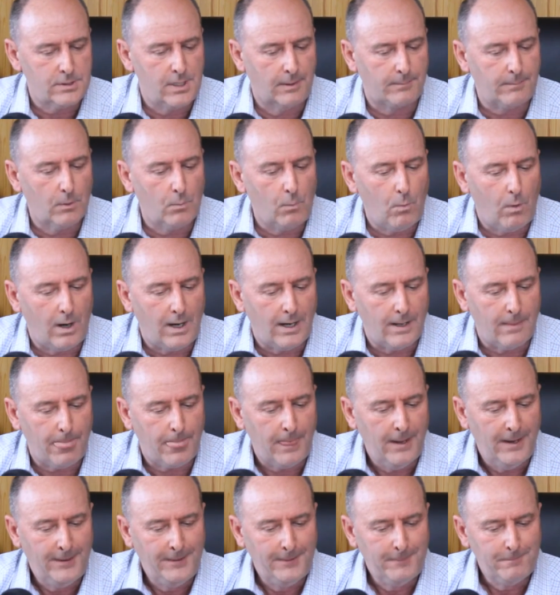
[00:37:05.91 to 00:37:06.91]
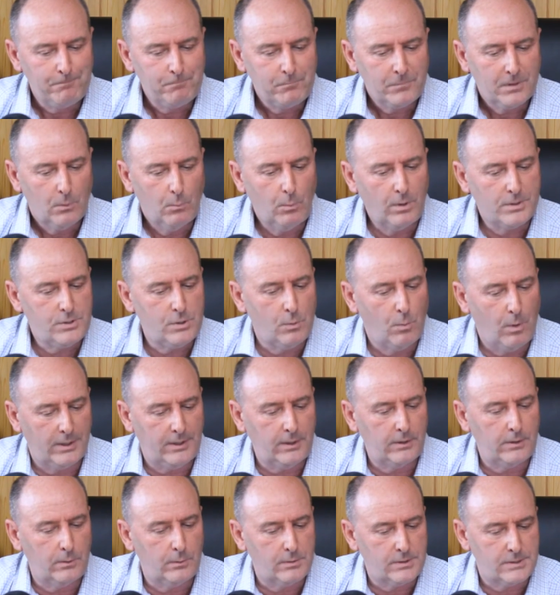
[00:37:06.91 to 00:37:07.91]
Number one, what you want
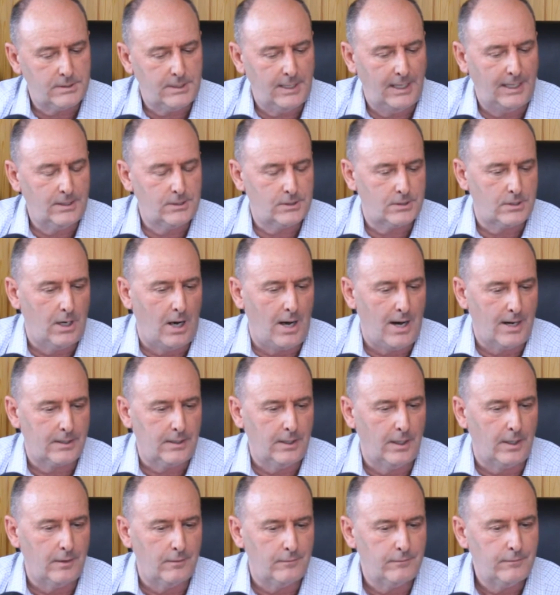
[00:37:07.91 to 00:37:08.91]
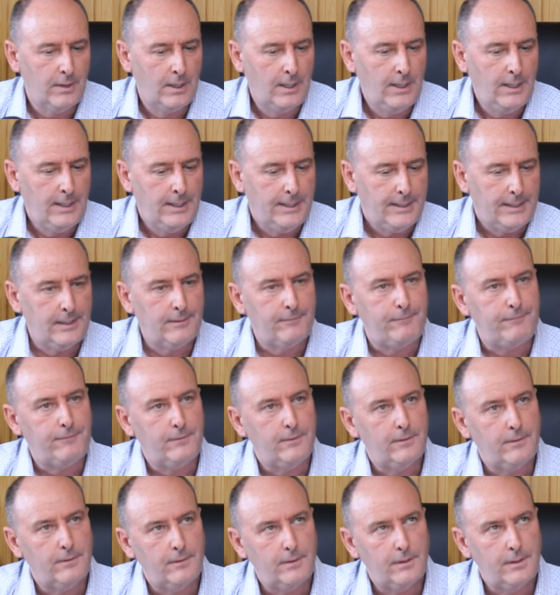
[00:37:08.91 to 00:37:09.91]
to do is take stock of
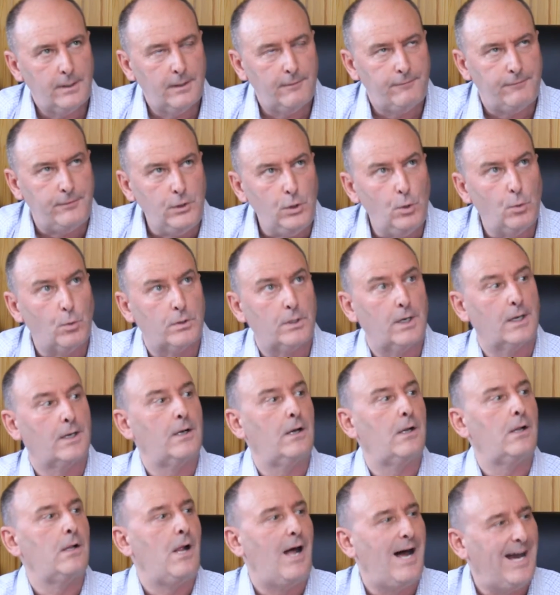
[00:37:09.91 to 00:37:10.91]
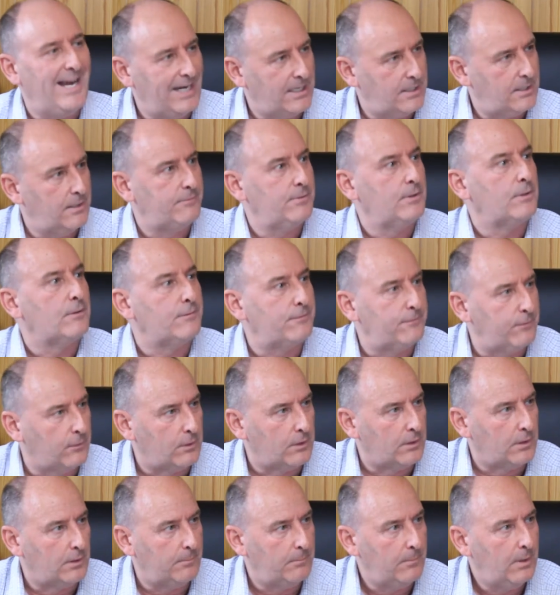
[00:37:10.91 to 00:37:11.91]
if you were a client of your
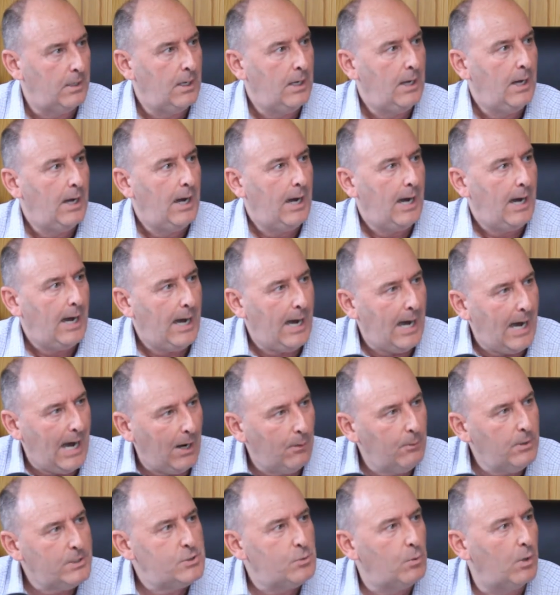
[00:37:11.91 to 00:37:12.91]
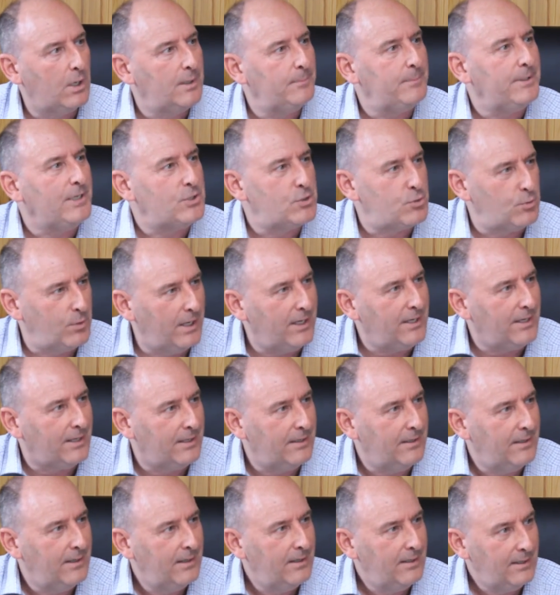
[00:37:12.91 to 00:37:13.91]
firm, how would you want to be
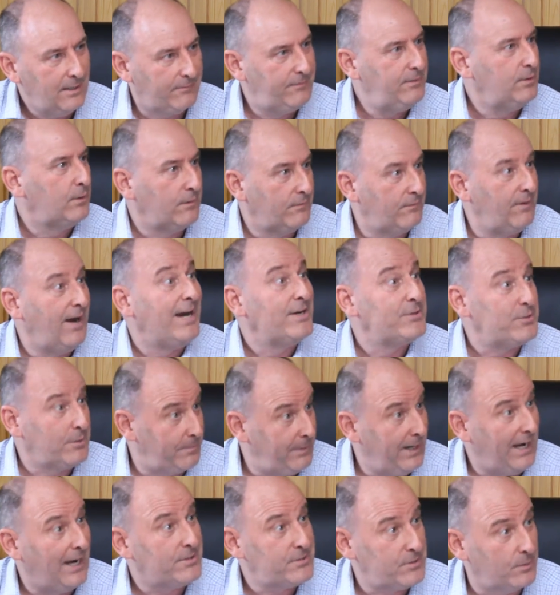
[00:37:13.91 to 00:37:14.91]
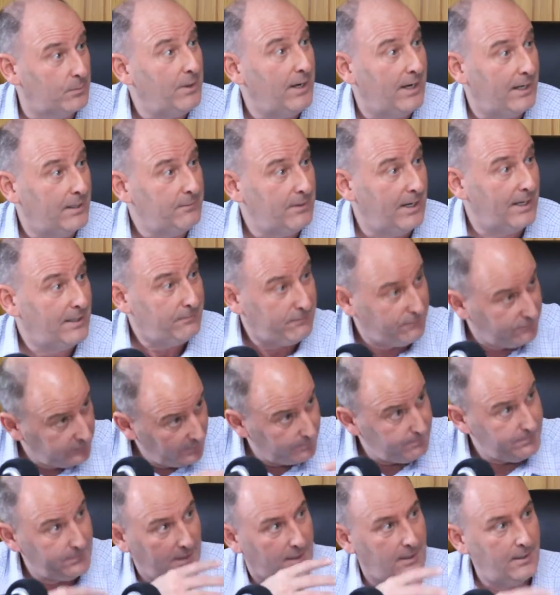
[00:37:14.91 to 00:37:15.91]
treated if your advisor passed away, right?
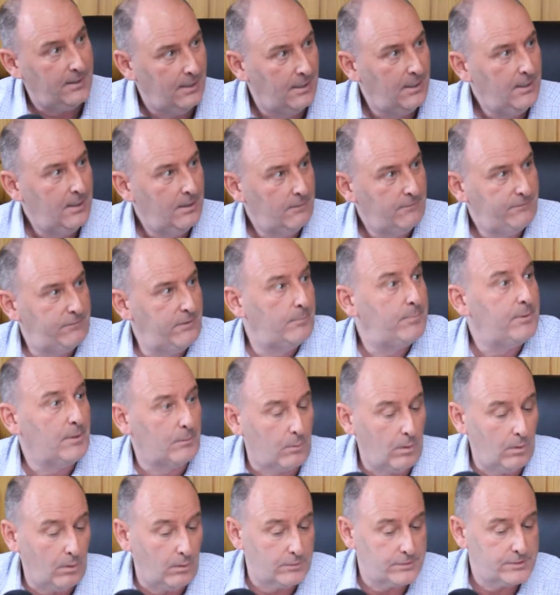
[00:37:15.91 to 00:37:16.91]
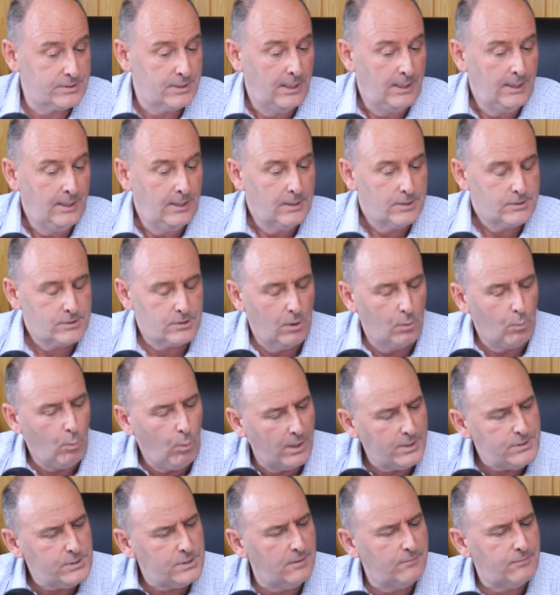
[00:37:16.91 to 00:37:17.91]
Flip the roles. So
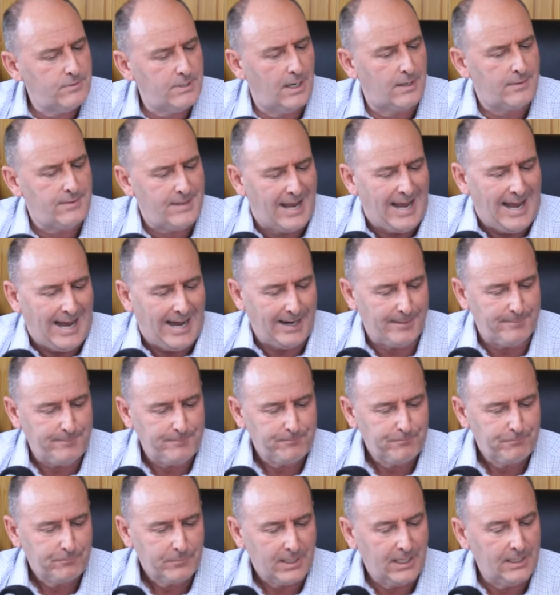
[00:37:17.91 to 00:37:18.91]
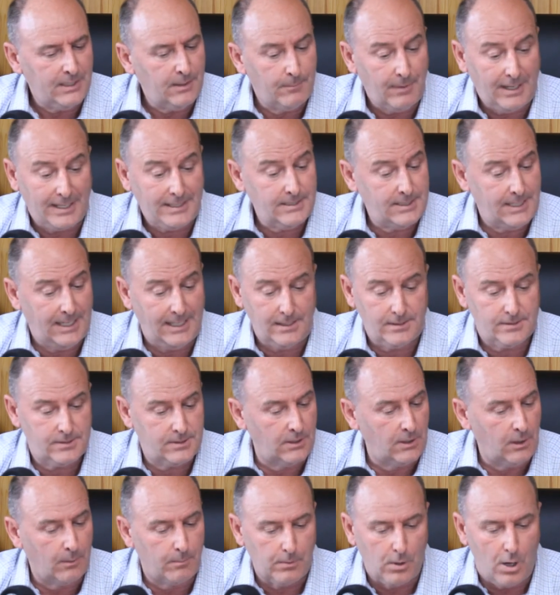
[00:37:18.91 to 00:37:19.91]
once you've done that, and it might take,
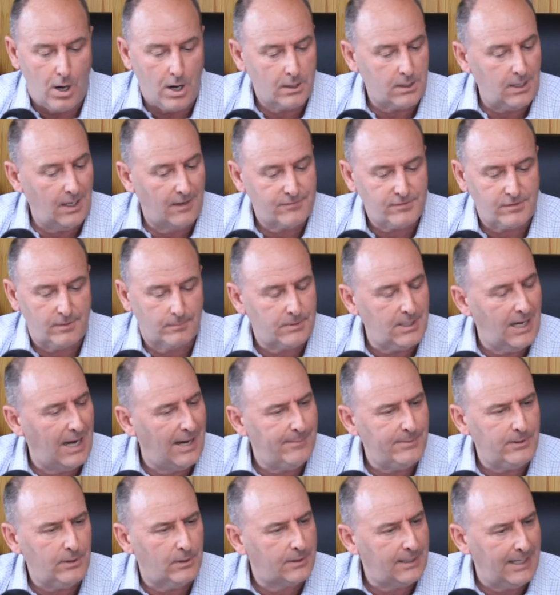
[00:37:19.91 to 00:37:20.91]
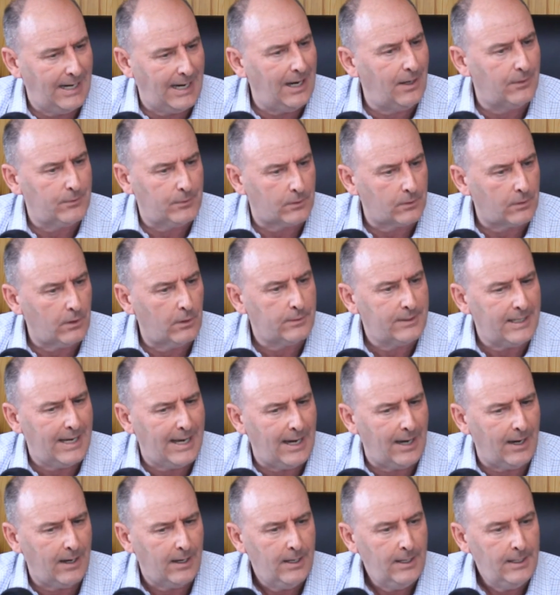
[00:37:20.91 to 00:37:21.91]
block off some time in your calendar, go,
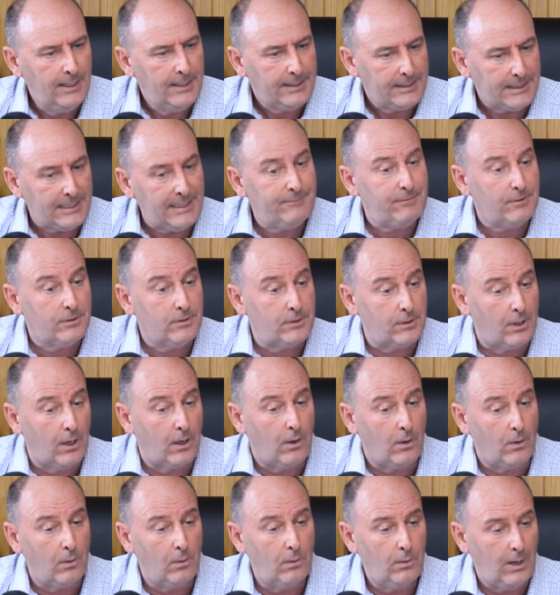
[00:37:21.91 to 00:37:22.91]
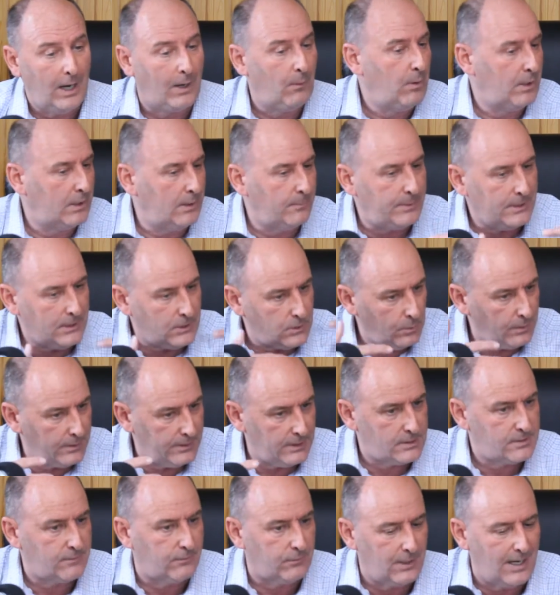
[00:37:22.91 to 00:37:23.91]
yeah, even though I want to be doing
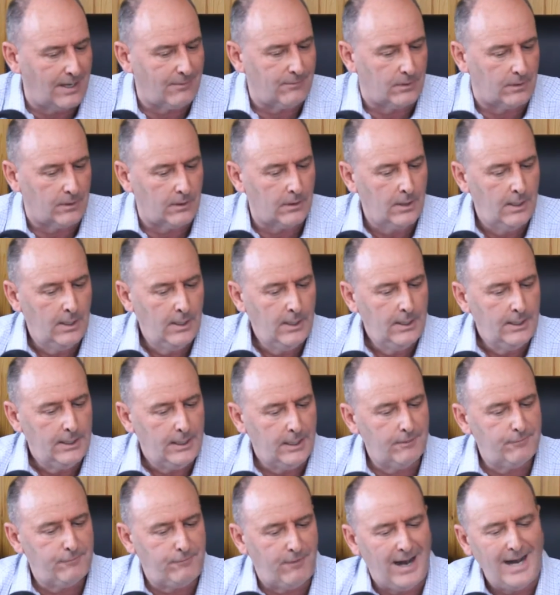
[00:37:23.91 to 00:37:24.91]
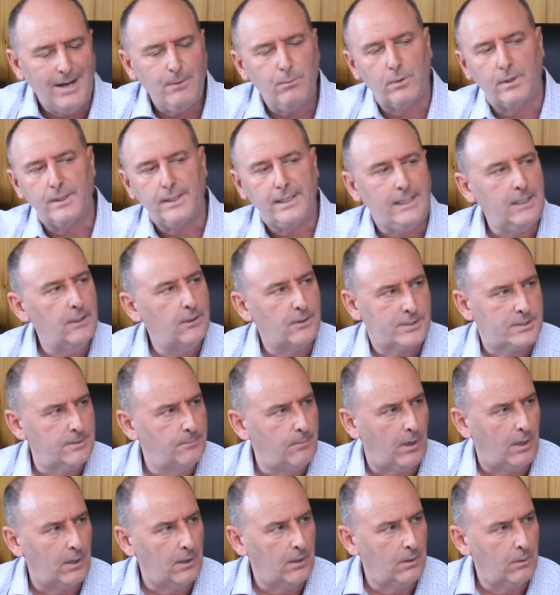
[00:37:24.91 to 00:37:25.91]
this forever, if I weren't here
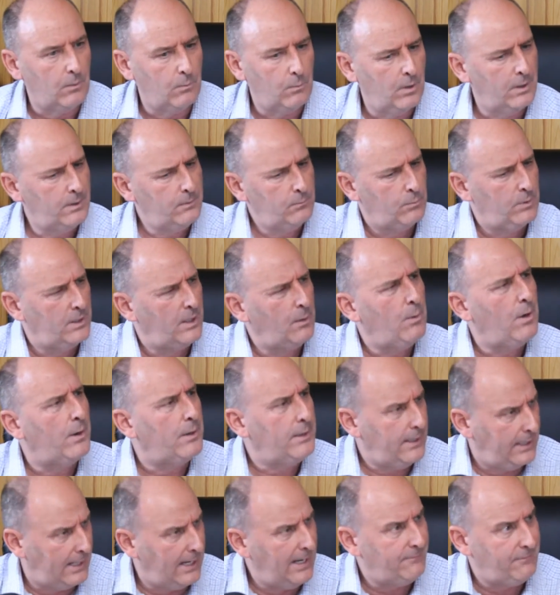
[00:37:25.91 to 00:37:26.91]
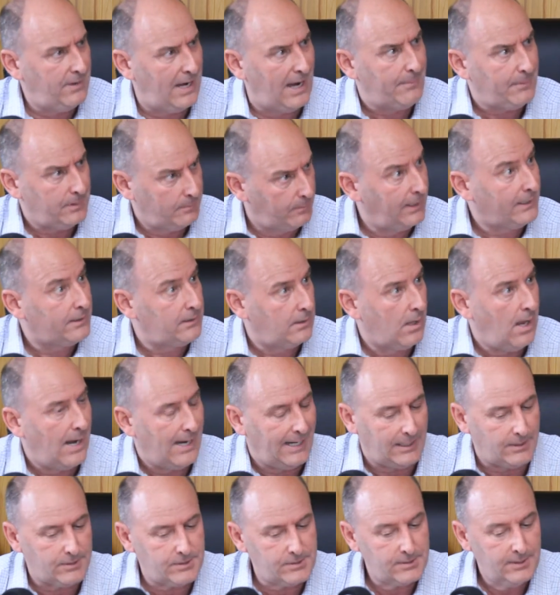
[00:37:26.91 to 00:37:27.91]
tomorrow, what I want to have happen to my
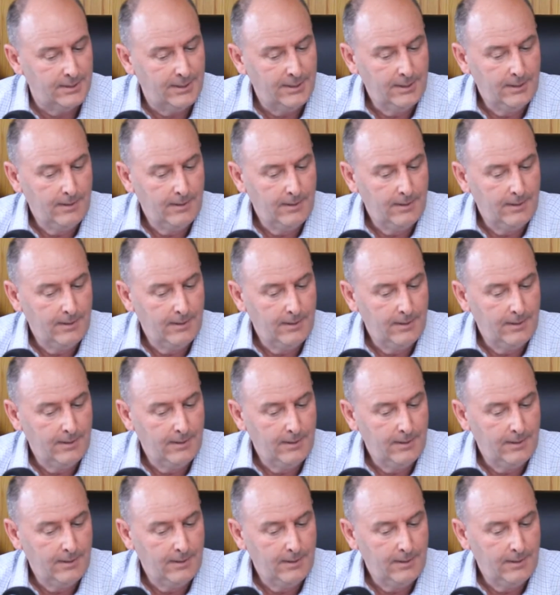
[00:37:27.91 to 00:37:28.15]
clients?